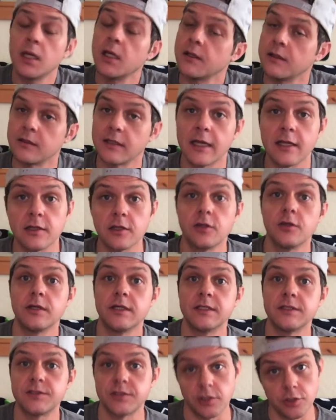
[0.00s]
The likelihood
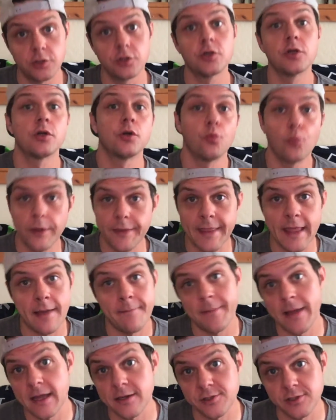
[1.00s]
is you're going to win that
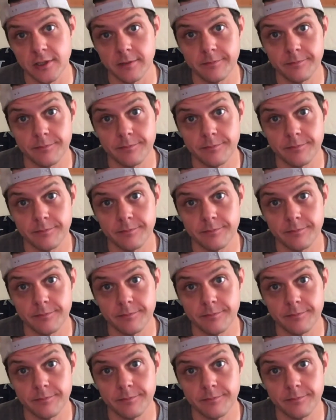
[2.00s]
matchup.